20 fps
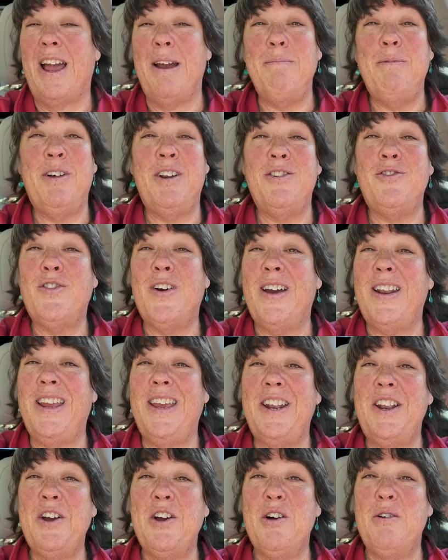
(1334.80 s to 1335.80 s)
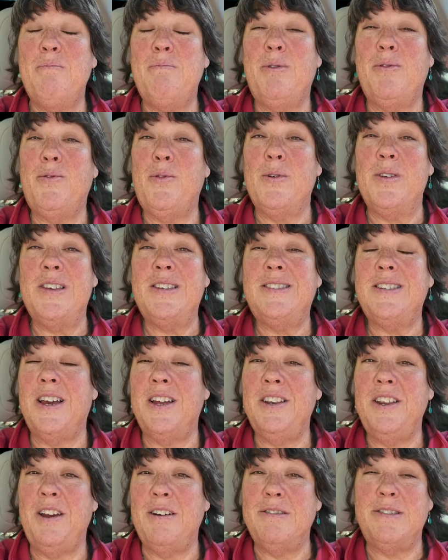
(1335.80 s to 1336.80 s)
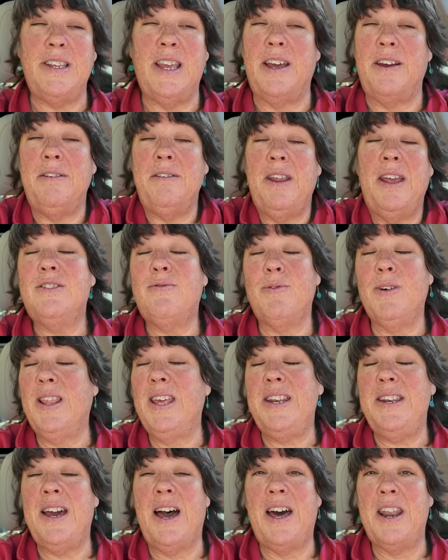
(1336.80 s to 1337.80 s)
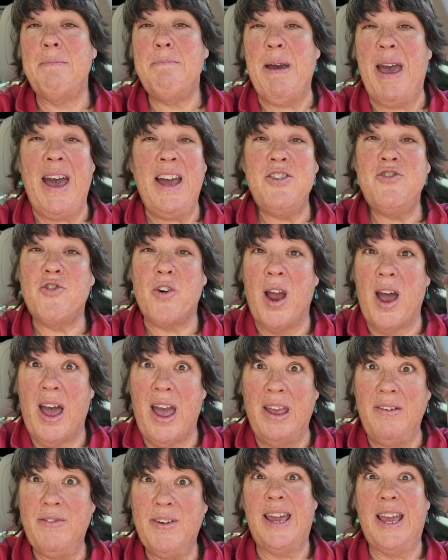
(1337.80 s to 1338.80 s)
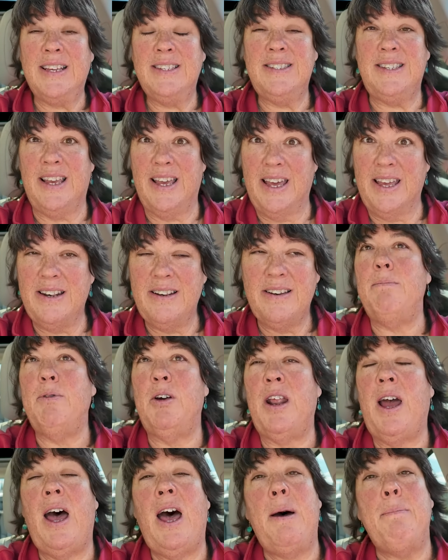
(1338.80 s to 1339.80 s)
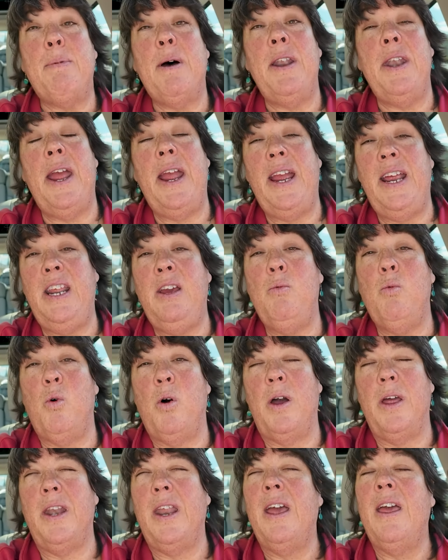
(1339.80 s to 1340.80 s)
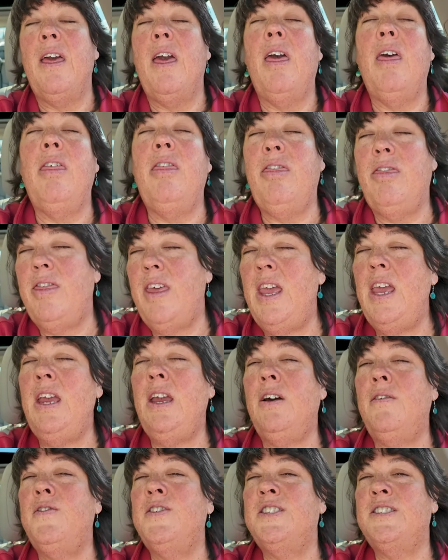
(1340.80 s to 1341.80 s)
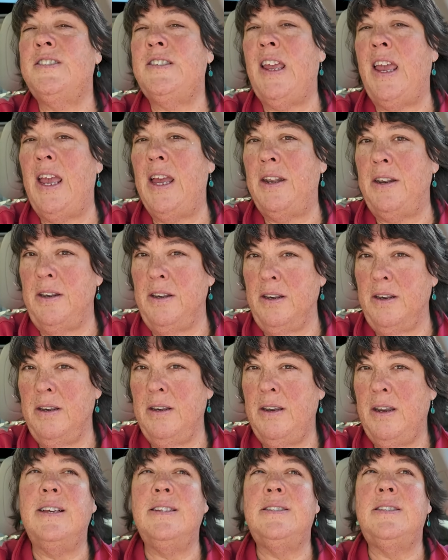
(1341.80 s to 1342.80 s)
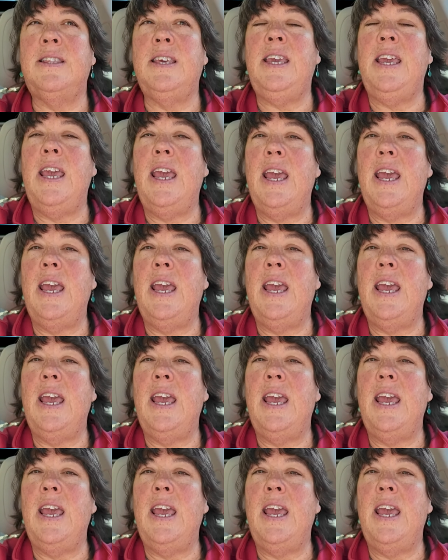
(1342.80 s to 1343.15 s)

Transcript: I'm going to try to get home before the sun goes down. It's really not a bad drive. Like I said, I'm going to hop on 81. Think of Staunton as the